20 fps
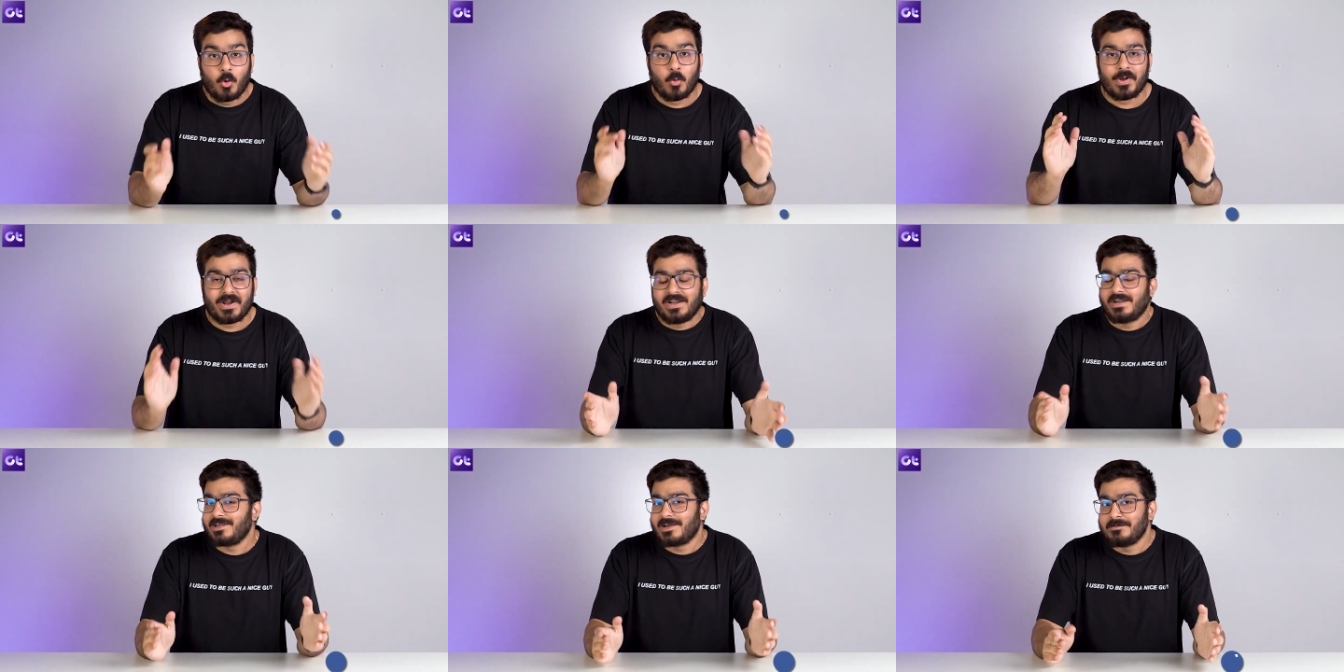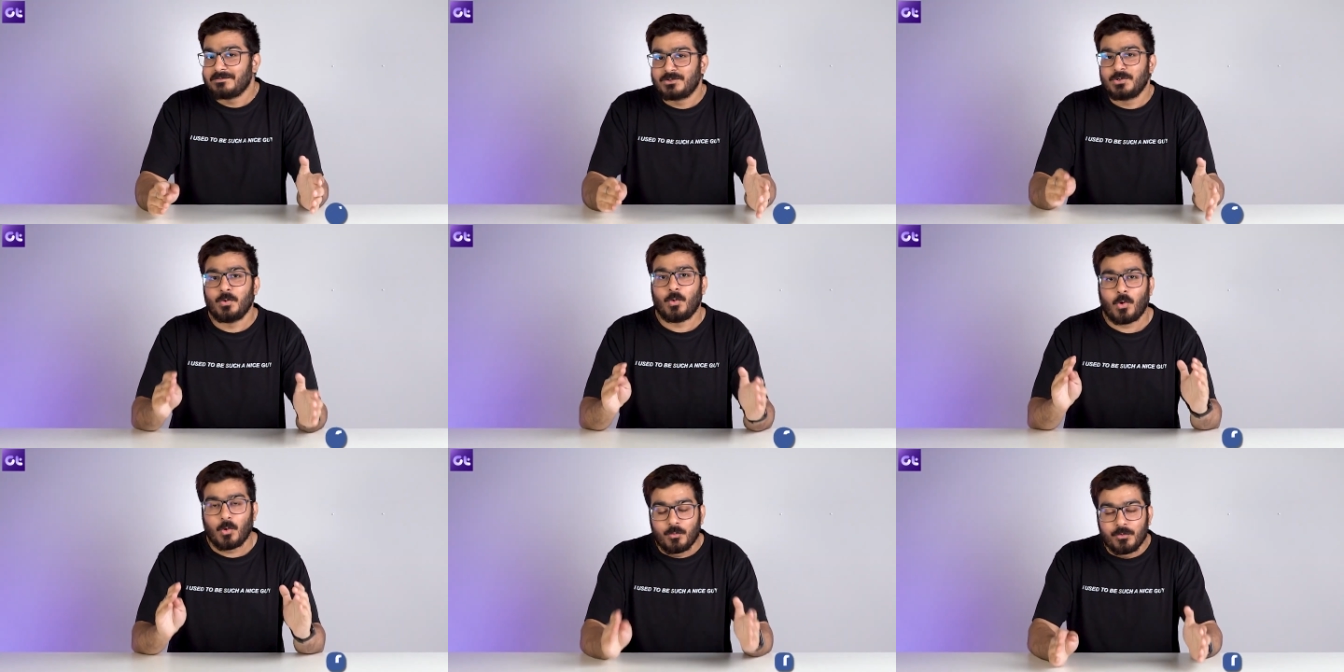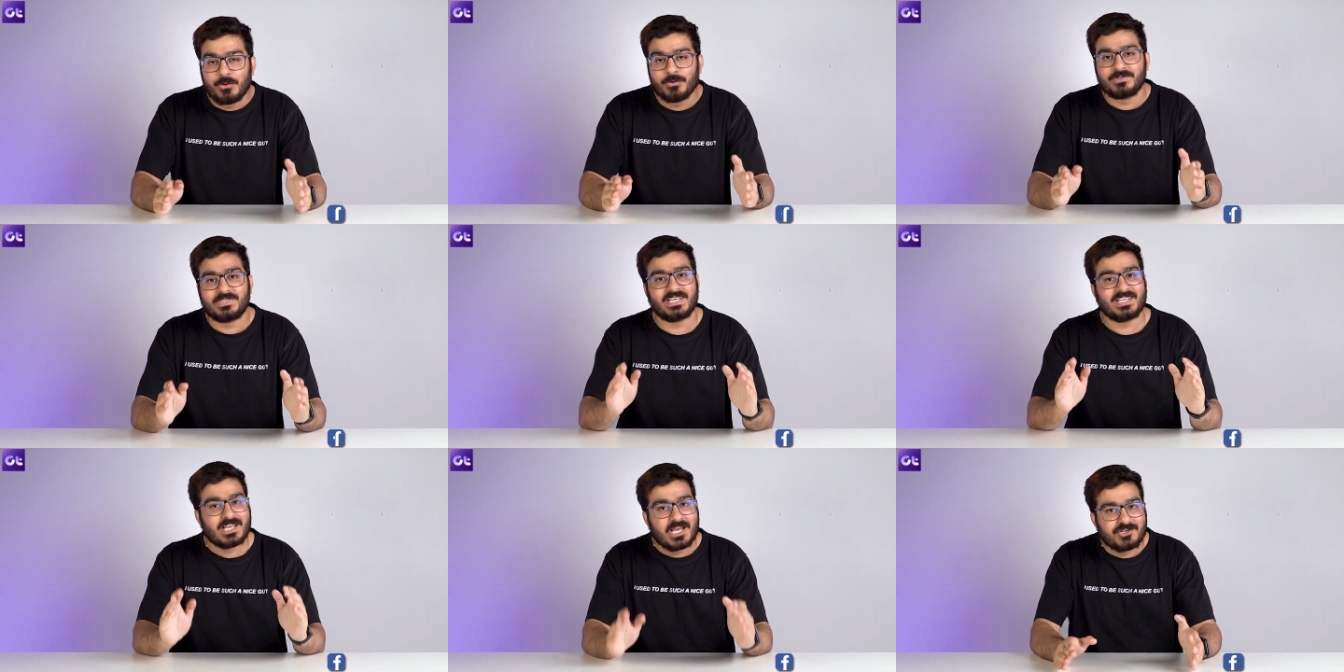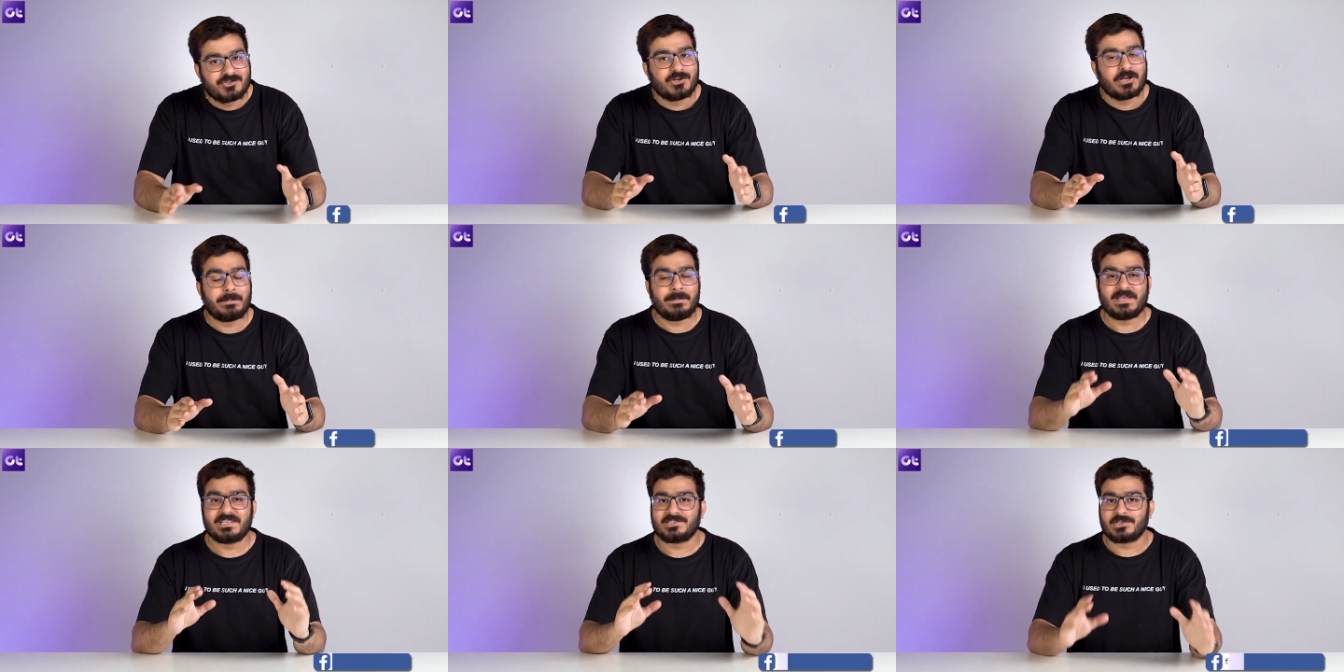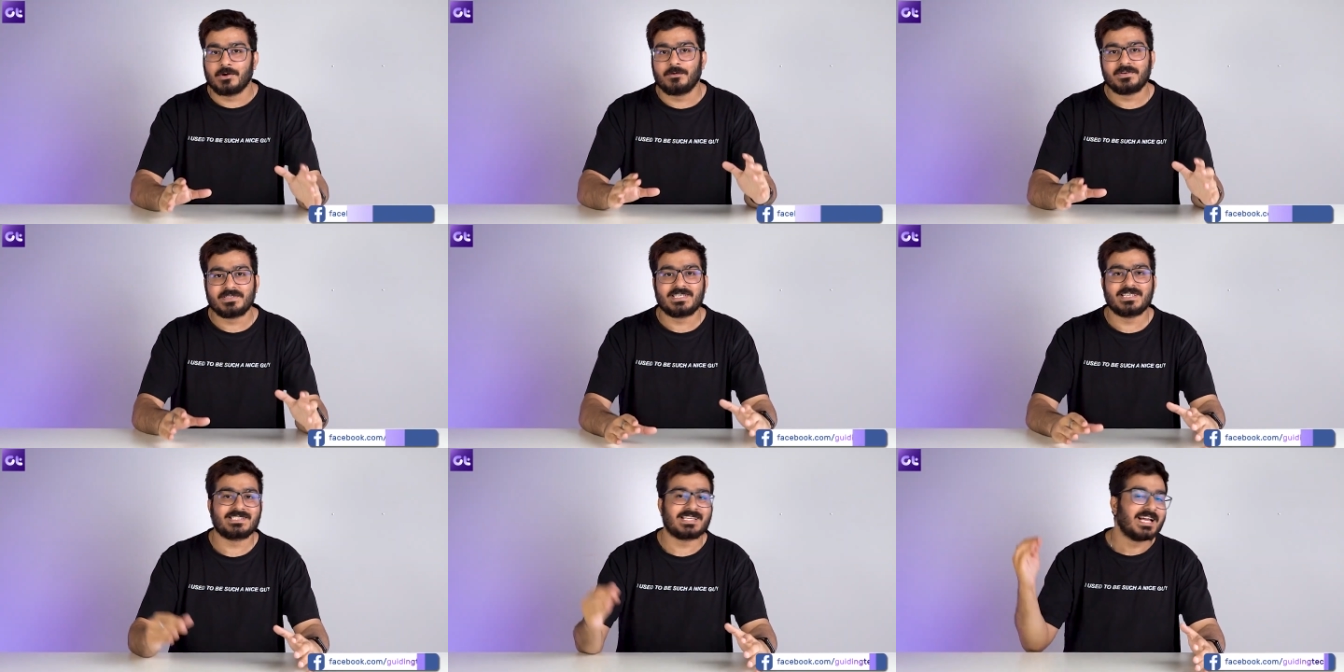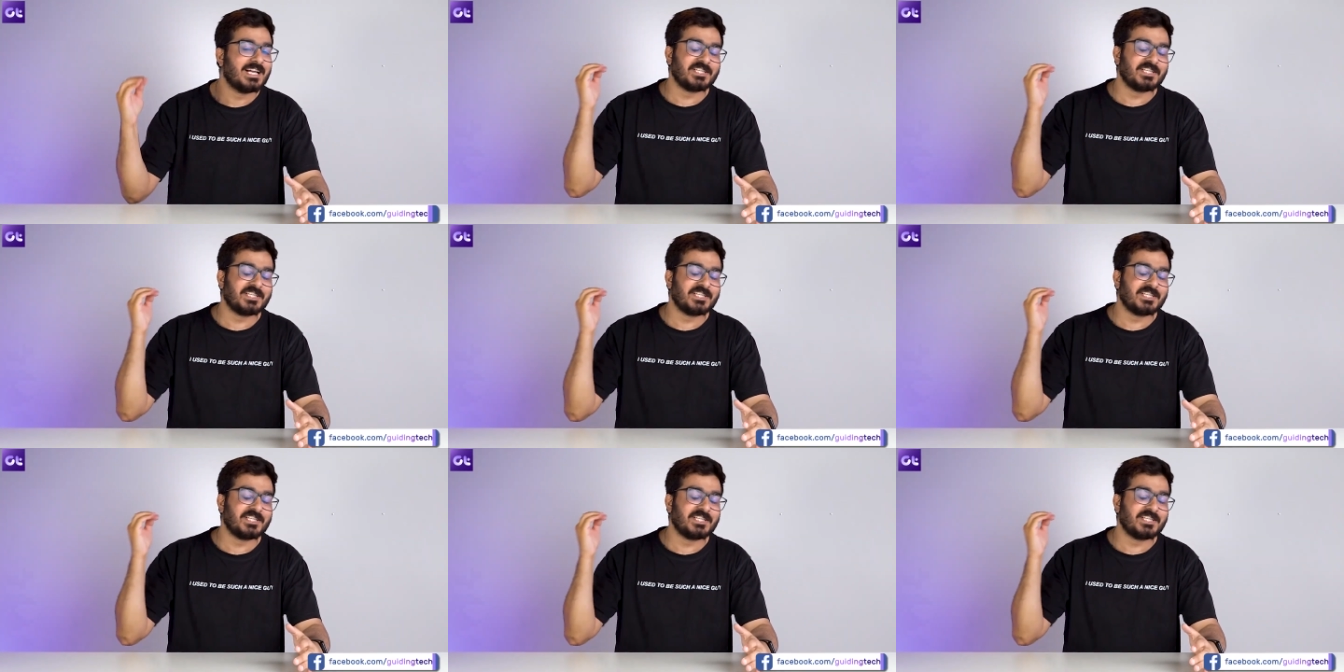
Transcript: when it comes to music streaming services,